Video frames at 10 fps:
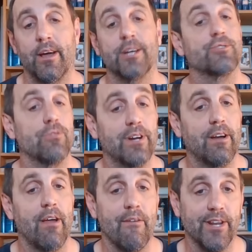
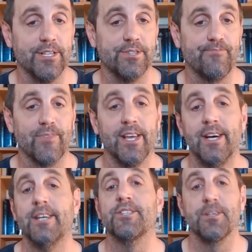extraordinary evidence.
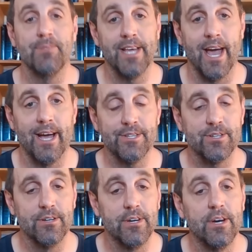Simply
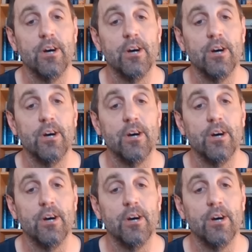ask,